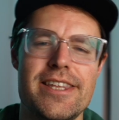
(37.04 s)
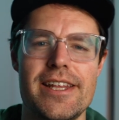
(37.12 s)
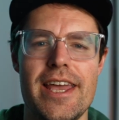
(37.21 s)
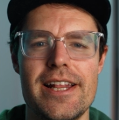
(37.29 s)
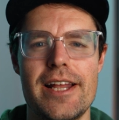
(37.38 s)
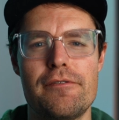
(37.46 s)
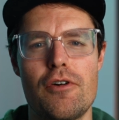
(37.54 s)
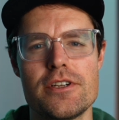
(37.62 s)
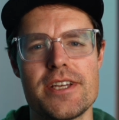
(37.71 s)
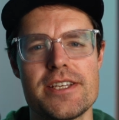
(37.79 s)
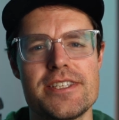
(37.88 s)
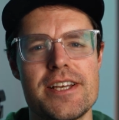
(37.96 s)
the Nanlite
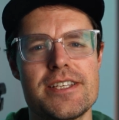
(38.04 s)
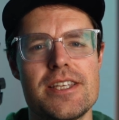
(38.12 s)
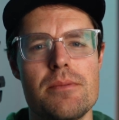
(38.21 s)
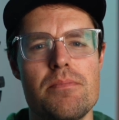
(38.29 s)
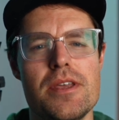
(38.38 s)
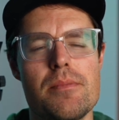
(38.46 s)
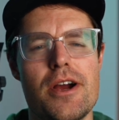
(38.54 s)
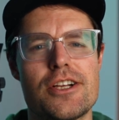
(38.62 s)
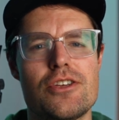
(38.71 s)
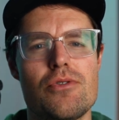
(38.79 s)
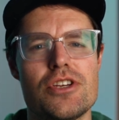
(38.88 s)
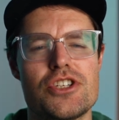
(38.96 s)
Forza 60B
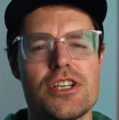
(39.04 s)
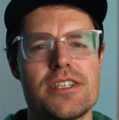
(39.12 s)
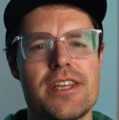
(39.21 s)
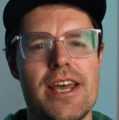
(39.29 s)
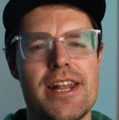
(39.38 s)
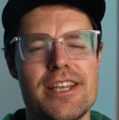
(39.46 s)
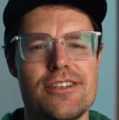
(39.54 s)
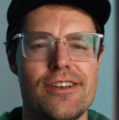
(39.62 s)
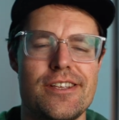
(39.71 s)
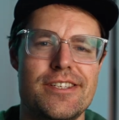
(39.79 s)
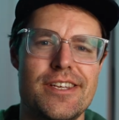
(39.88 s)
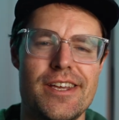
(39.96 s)
Mark II is just that. As you
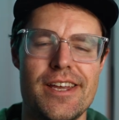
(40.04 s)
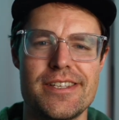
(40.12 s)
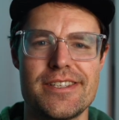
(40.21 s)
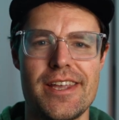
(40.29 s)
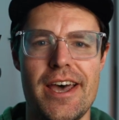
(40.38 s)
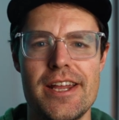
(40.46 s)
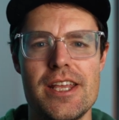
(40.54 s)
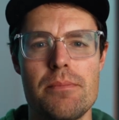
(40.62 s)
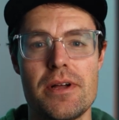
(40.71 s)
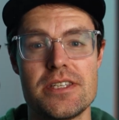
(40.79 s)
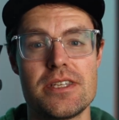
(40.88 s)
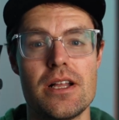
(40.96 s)
can see, it's tiny,
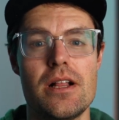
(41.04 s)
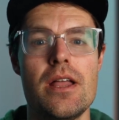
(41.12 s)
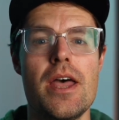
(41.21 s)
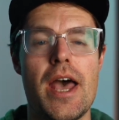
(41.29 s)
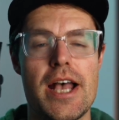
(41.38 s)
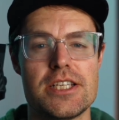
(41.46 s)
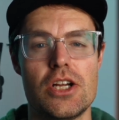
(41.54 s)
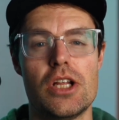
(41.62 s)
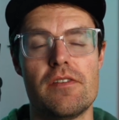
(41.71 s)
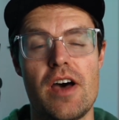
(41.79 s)
but still has a lot of